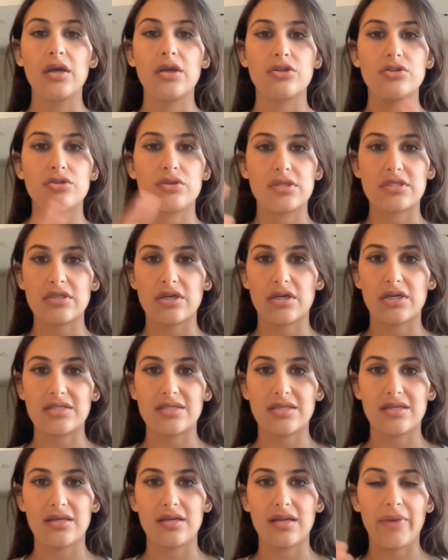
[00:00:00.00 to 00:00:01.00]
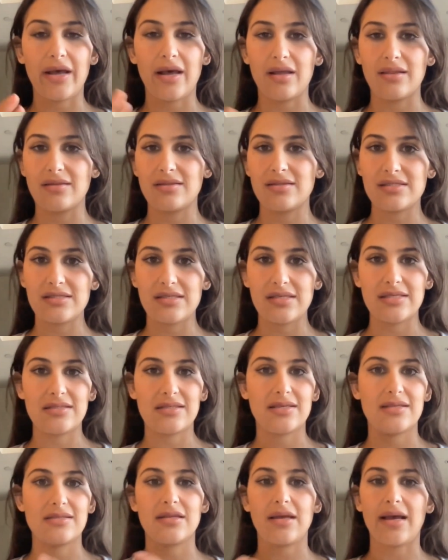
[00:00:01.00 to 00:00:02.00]
to certain health
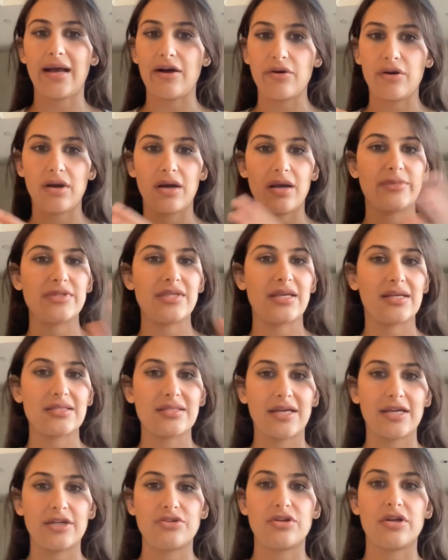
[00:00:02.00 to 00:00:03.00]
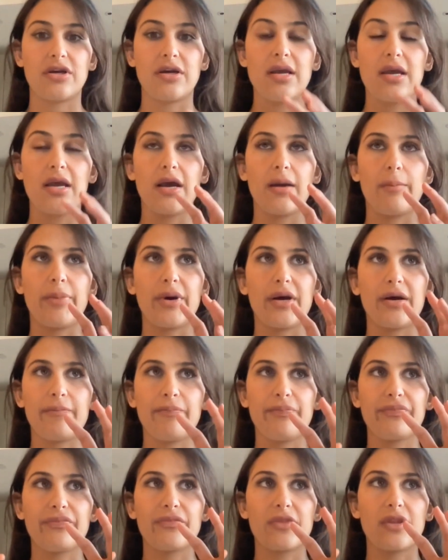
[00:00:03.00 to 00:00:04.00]
diseases, outcomes, etc. But
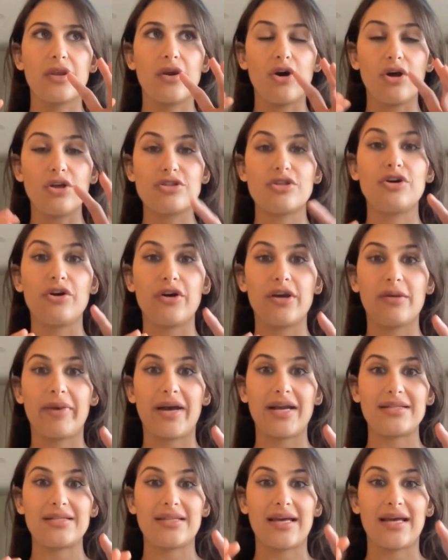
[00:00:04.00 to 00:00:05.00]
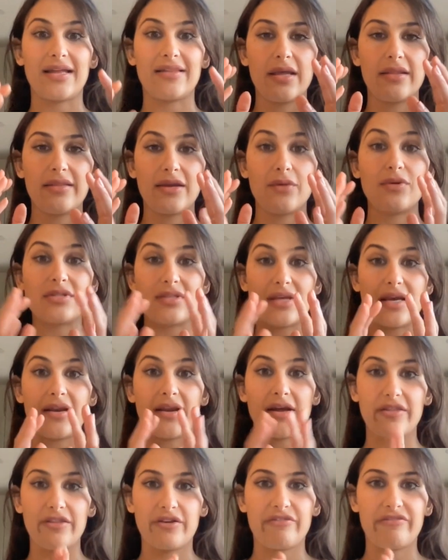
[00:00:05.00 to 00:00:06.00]
also going back to that, there was
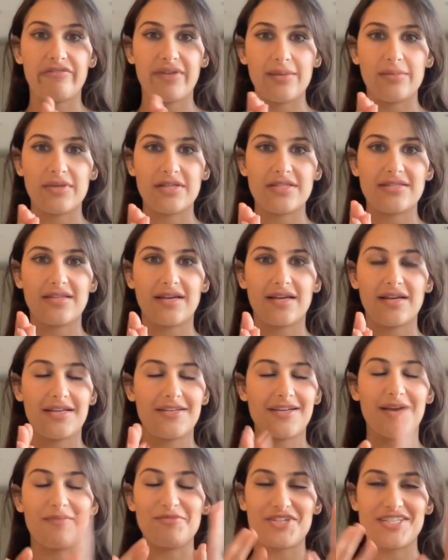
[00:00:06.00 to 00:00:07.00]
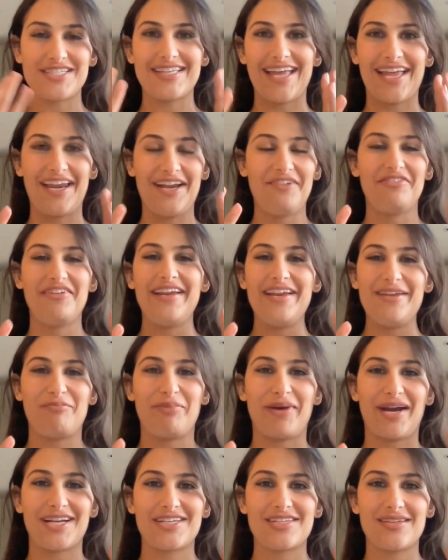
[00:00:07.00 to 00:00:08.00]
another famous study. I'm just getting really
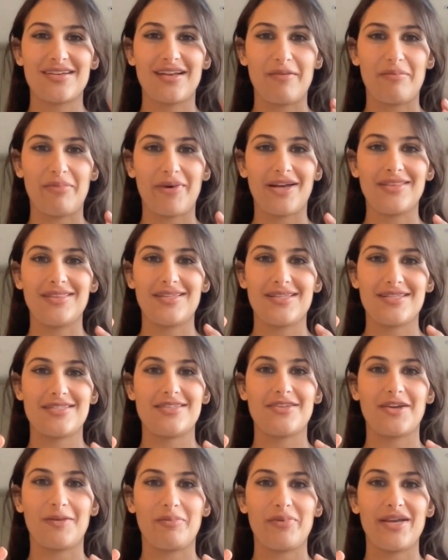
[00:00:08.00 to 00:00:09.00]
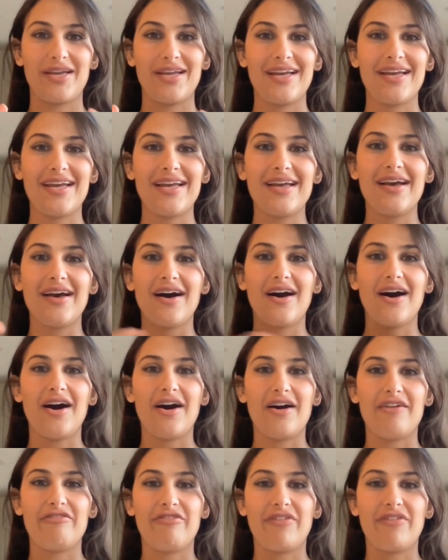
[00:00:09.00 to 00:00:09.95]
passionate about this topic of